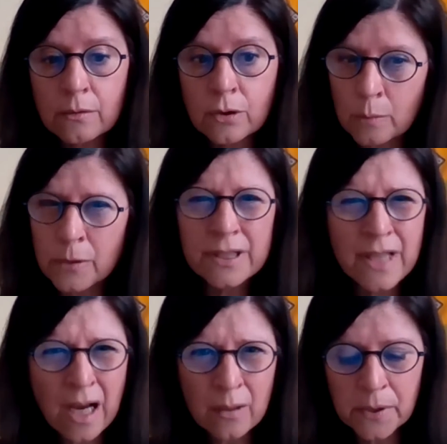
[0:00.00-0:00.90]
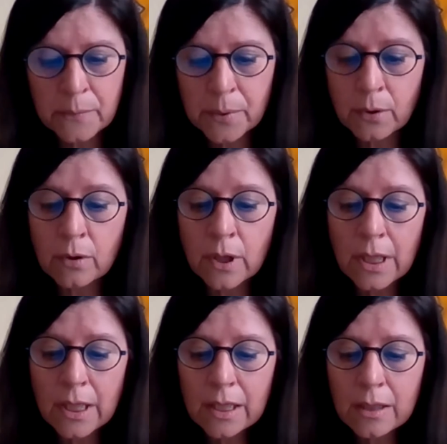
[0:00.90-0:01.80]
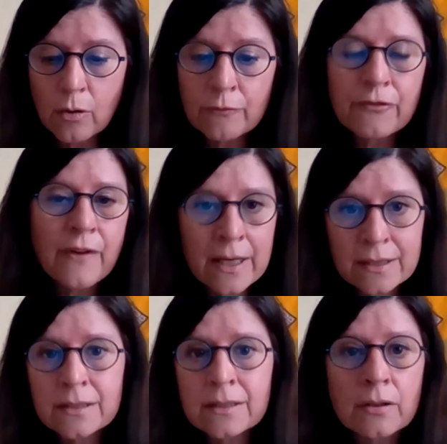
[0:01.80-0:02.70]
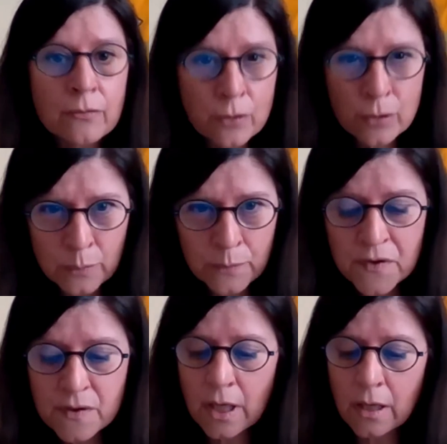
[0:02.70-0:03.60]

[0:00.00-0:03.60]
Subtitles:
normally young people confined in their rooms